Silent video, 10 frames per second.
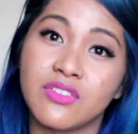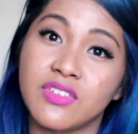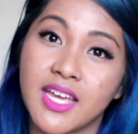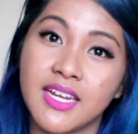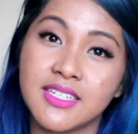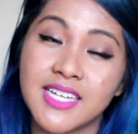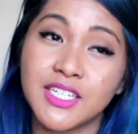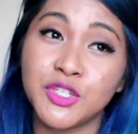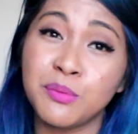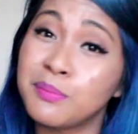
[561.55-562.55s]
of getting a
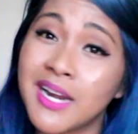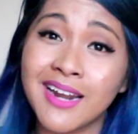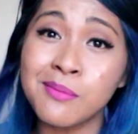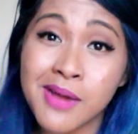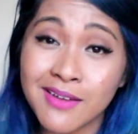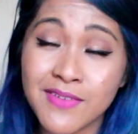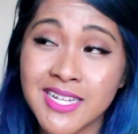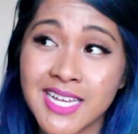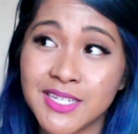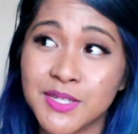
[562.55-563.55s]
tattoo, but I don't mind
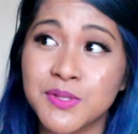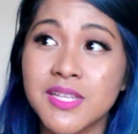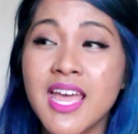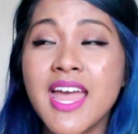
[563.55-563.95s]
fake tattoos.